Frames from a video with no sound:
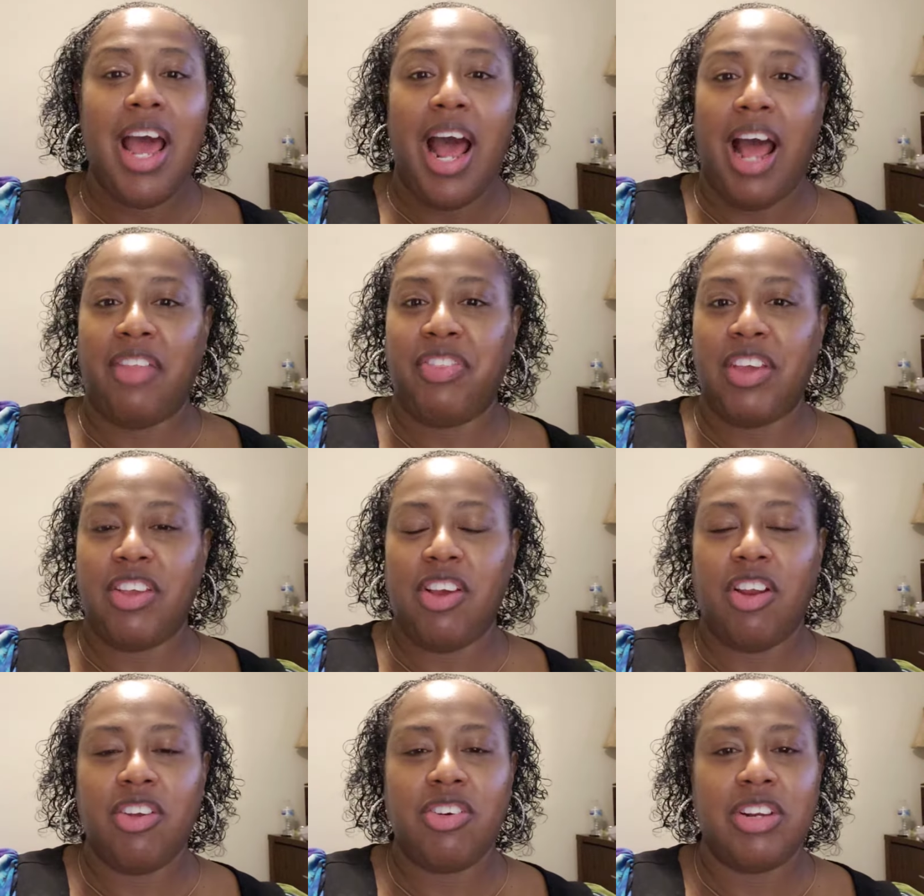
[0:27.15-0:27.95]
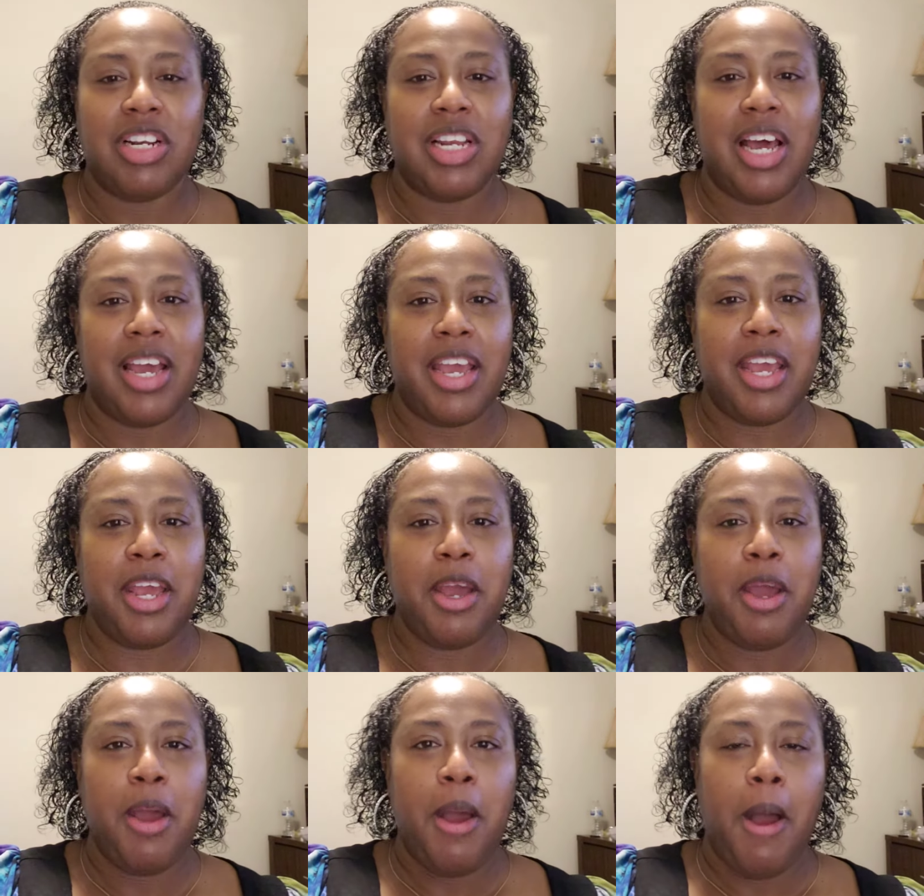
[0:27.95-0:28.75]
I think y'all are gonna
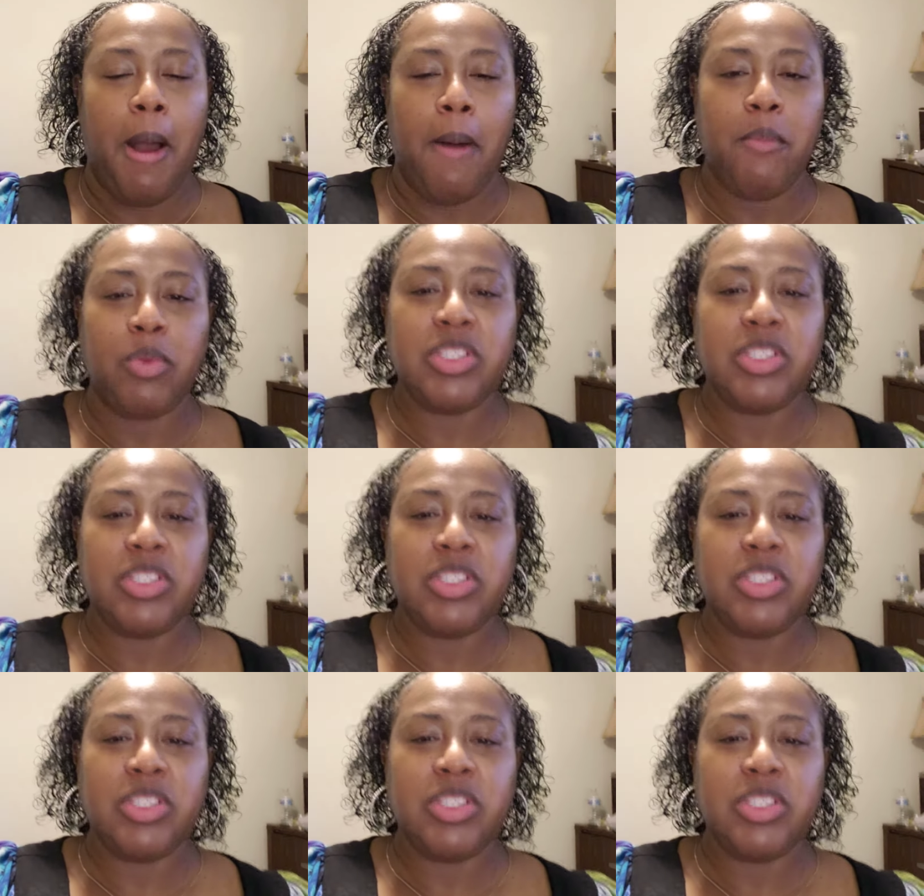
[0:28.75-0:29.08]
like. Um,